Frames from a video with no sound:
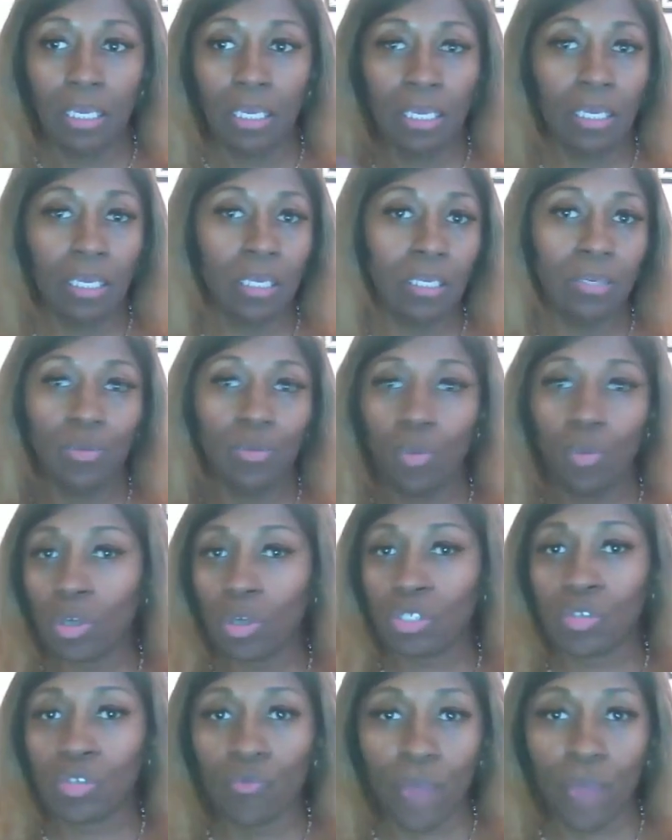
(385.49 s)
He
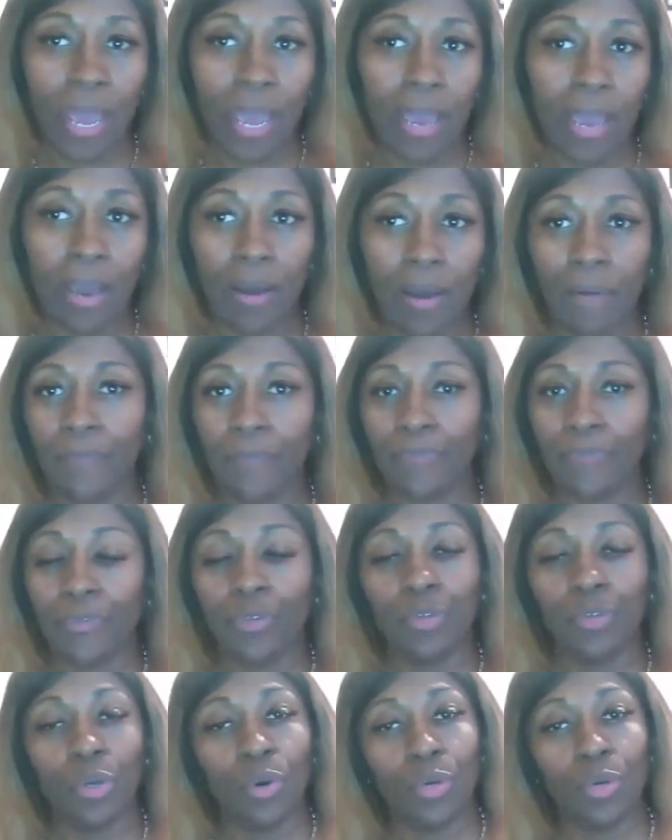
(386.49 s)
walks around,
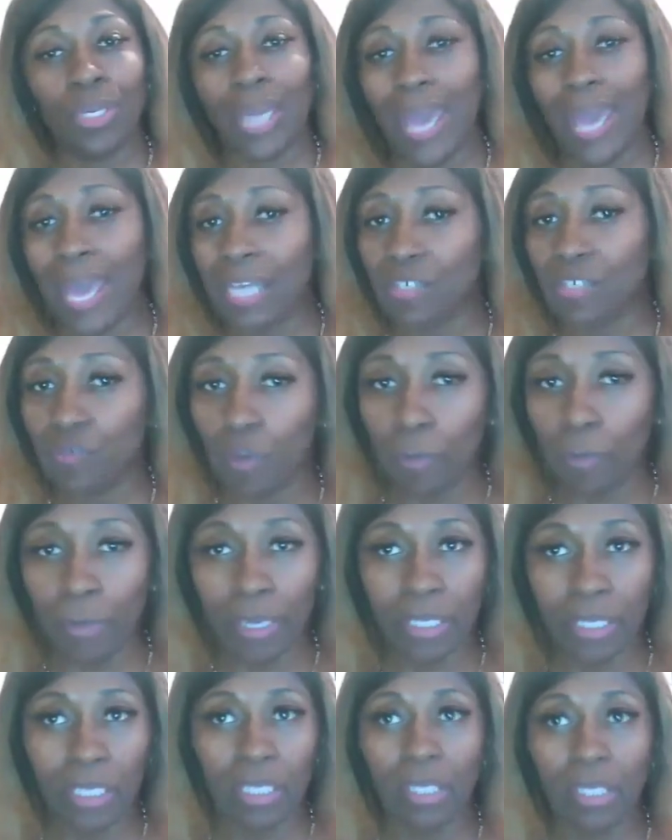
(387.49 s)
he asks for
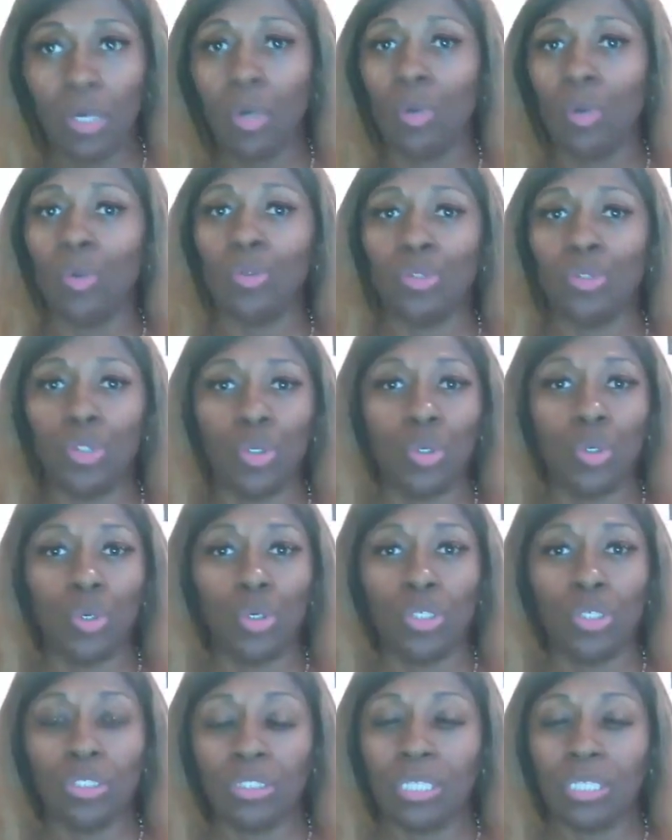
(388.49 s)
money, he hold
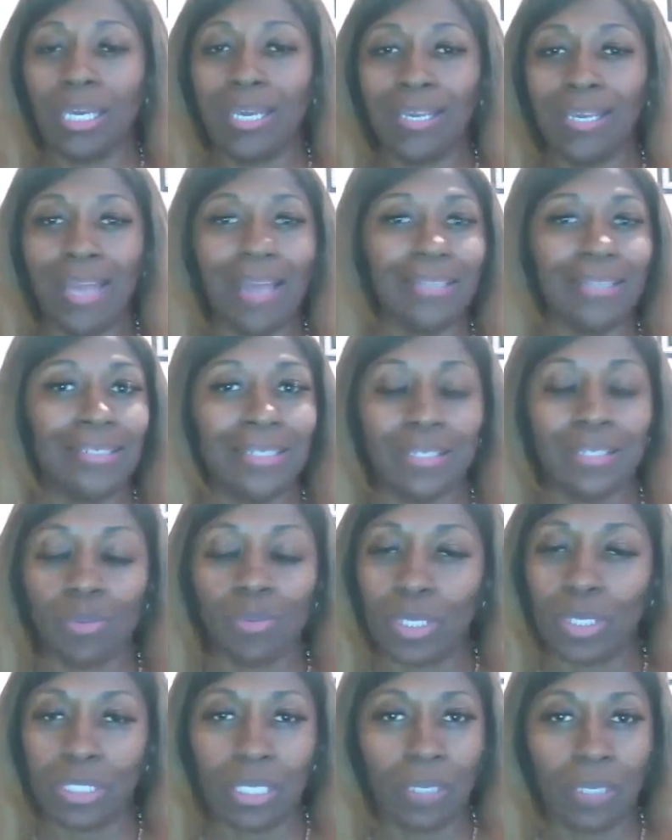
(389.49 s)
doors, and that just
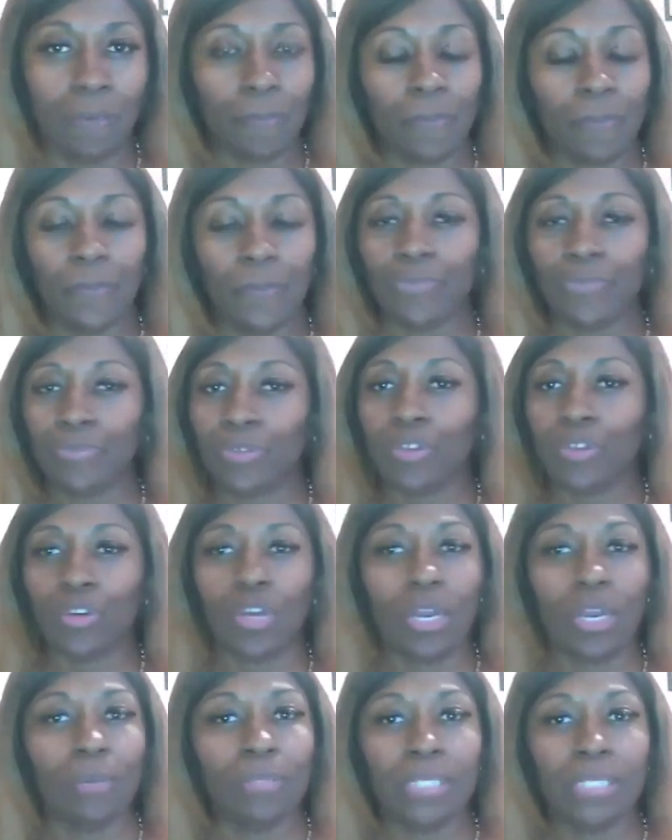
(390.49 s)
wasn't, you
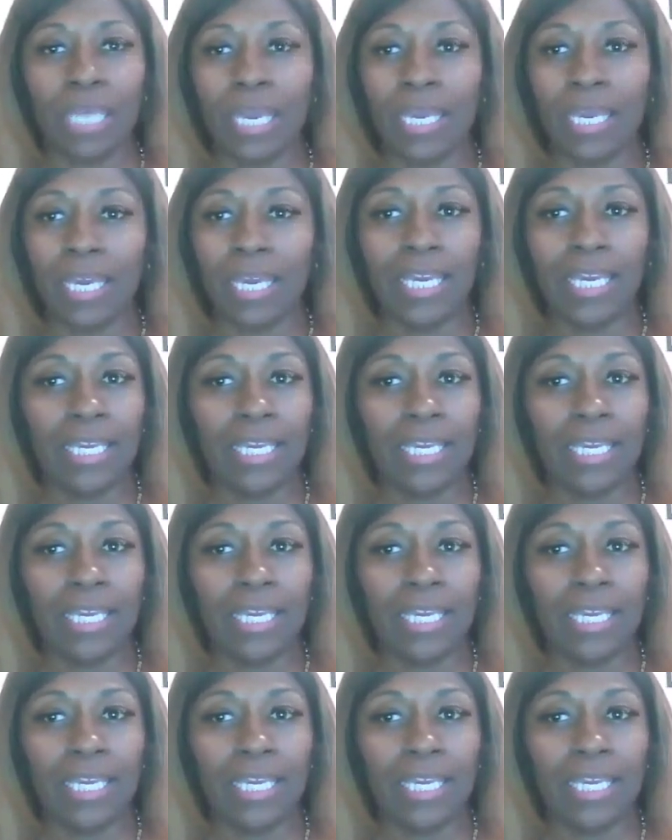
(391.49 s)
know what I'm saying?